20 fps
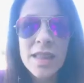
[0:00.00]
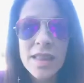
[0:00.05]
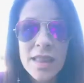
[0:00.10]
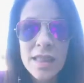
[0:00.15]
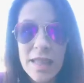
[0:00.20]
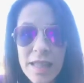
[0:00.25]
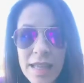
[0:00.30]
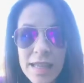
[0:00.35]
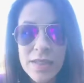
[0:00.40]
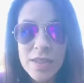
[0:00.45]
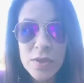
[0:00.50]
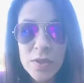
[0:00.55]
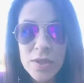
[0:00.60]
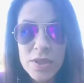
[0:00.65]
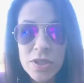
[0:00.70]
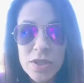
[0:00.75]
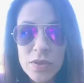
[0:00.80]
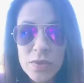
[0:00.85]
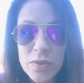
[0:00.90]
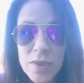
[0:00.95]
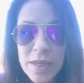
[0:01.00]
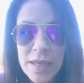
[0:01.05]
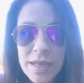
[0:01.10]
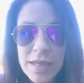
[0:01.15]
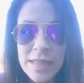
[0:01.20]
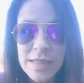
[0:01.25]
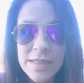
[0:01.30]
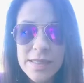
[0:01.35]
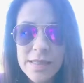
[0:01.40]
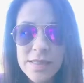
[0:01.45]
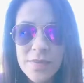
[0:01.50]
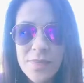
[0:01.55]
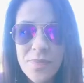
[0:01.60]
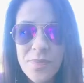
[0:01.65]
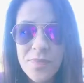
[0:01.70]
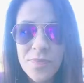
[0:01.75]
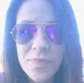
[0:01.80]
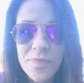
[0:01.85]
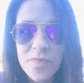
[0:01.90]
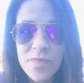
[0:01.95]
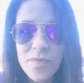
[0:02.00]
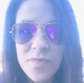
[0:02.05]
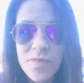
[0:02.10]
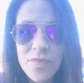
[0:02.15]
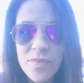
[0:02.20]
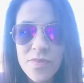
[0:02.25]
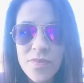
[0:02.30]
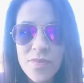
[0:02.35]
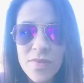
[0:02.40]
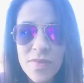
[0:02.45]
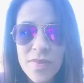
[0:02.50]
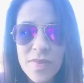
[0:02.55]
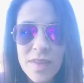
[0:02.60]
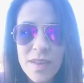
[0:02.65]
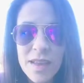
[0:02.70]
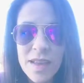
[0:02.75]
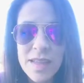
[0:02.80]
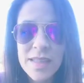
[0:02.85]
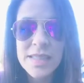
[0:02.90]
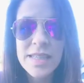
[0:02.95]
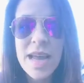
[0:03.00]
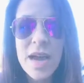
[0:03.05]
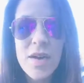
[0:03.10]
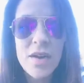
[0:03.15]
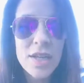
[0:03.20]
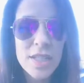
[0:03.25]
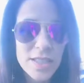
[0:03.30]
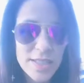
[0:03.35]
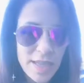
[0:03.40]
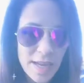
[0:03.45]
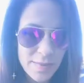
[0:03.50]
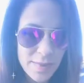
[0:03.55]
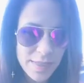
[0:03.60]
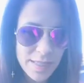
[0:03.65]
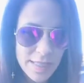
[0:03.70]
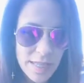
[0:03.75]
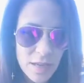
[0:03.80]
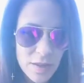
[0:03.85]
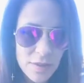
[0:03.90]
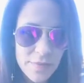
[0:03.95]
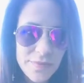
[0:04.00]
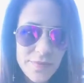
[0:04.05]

The last question was, is now a good time to sell?